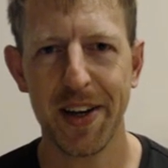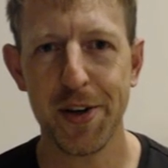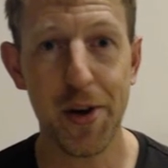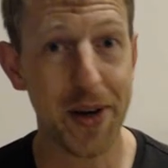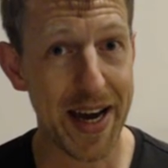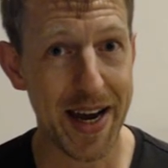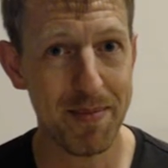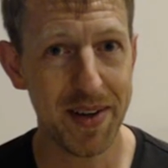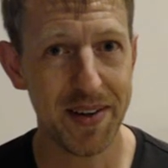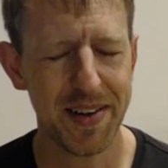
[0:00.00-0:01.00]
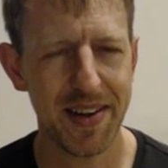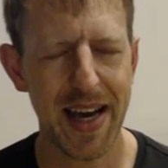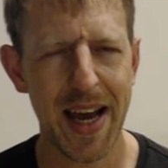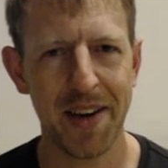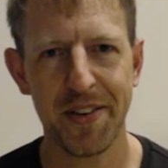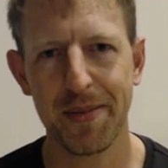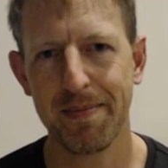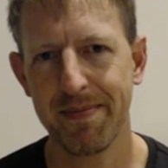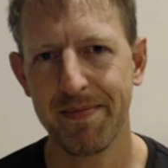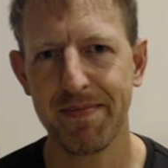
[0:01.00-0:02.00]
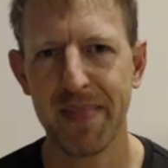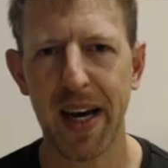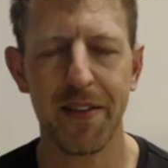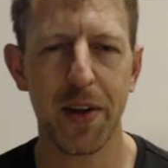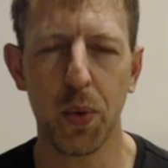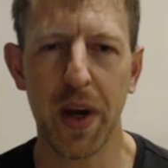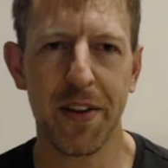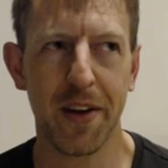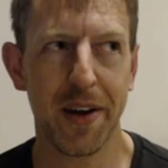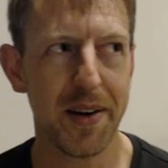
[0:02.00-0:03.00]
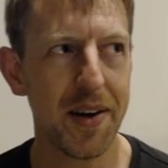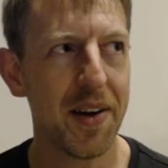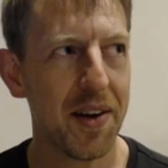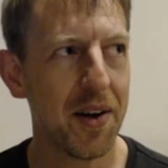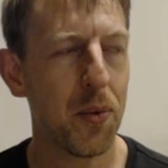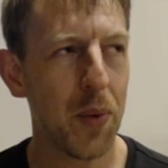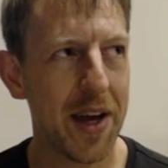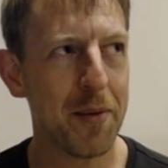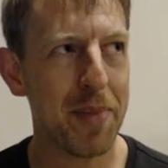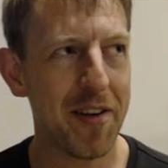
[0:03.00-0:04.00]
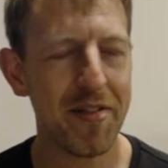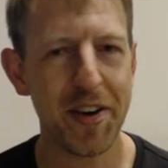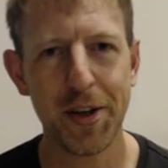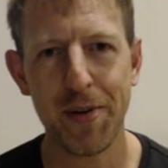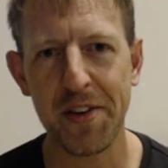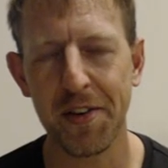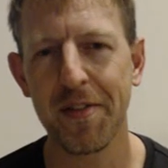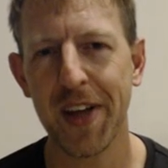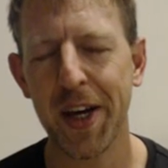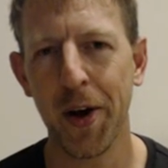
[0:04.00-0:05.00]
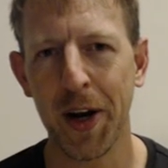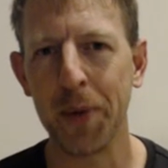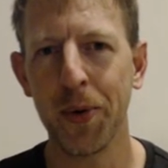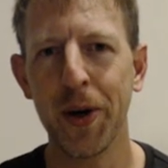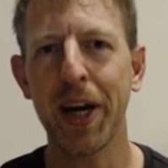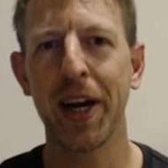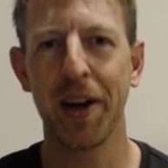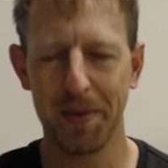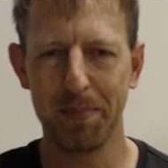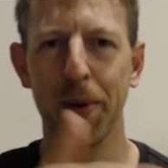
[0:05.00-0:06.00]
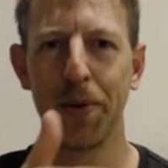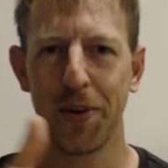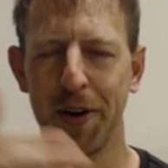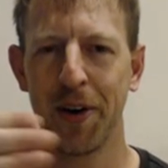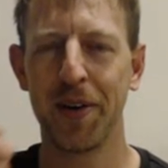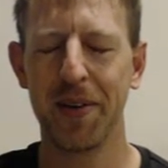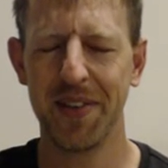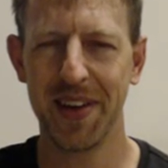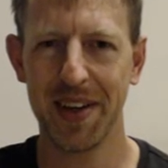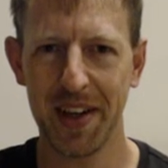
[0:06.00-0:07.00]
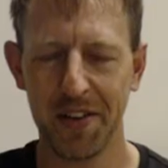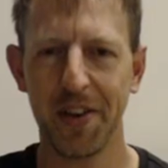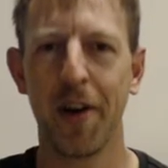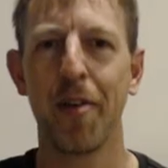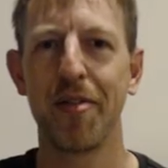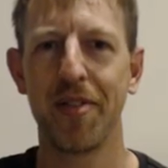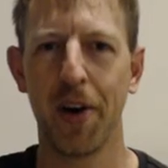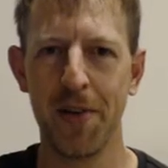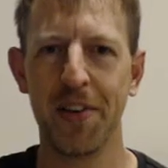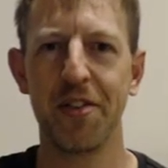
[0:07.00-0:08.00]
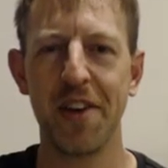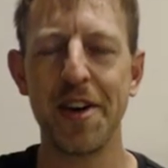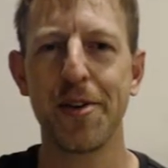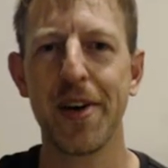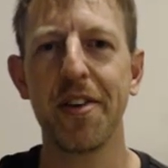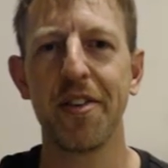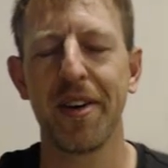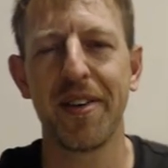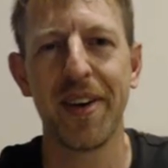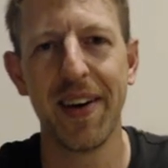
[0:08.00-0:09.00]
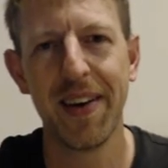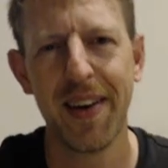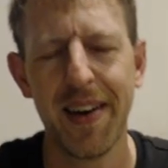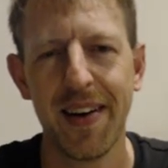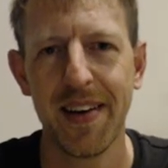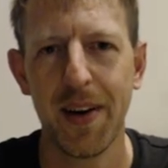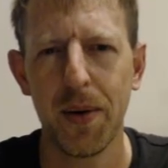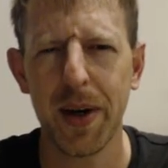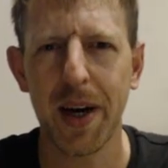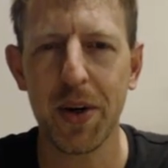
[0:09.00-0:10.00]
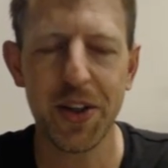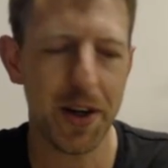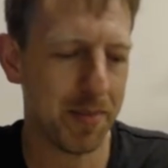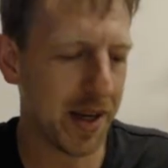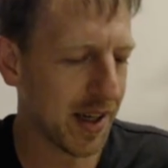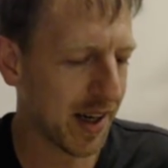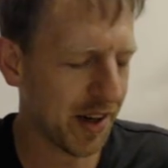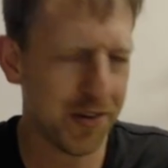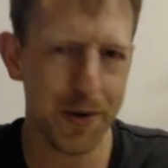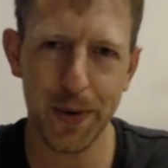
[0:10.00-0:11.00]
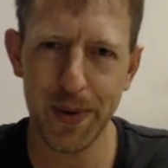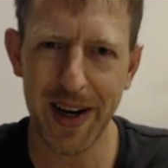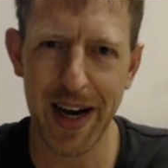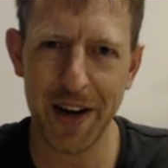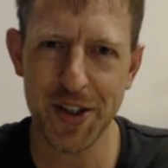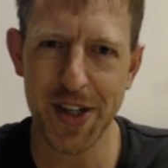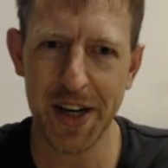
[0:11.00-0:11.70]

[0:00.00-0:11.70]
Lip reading: new game, and that we're the beneficiaries of their early work, and it built on itself over the centuries. And we shouldn't be too harsh